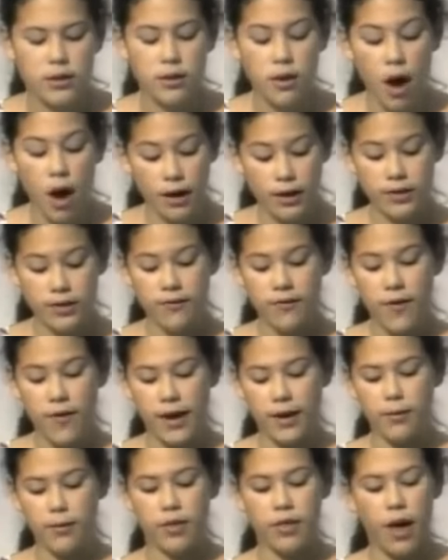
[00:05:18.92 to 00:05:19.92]
to not to
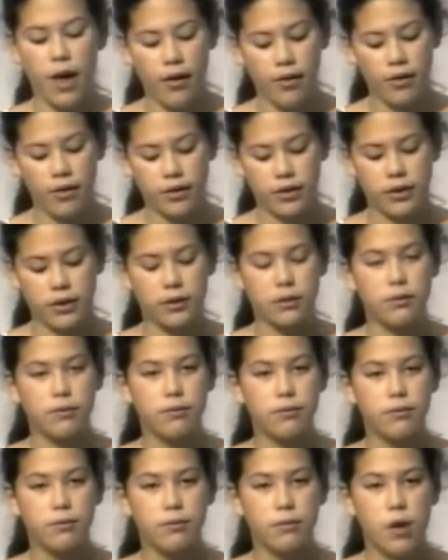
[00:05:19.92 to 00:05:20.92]
fight with others,
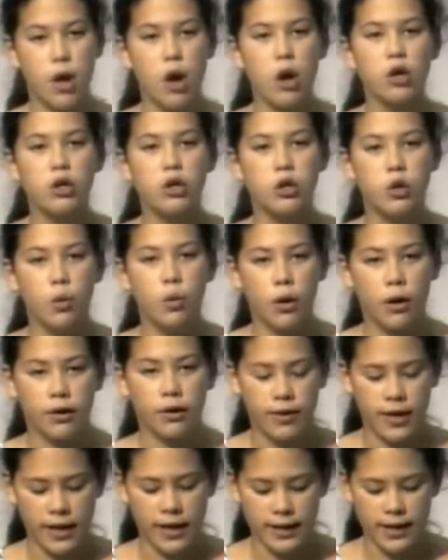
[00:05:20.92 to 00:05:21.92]
to
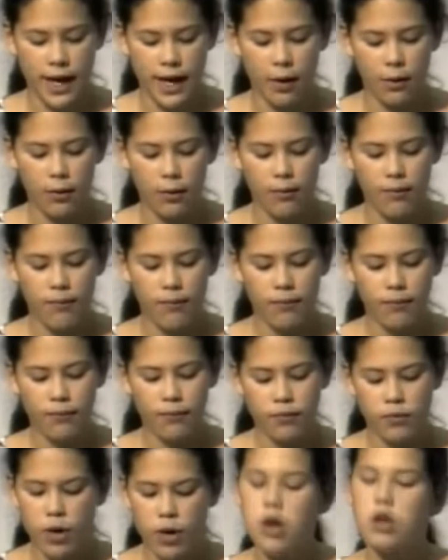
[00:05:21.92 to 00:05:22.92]
work things out,
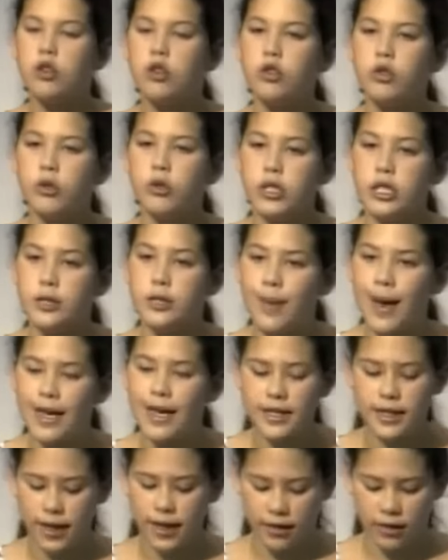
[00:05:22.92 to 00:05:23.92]
to
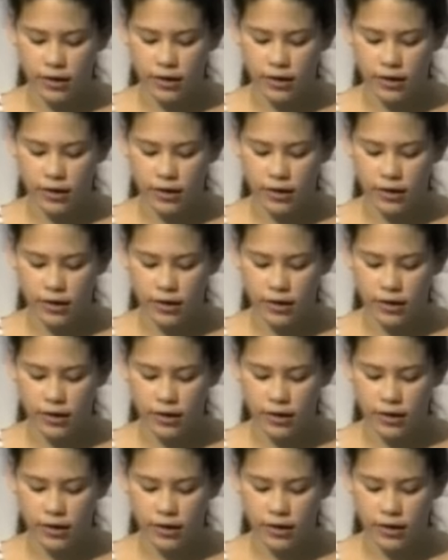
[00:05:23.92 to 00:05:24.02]
respect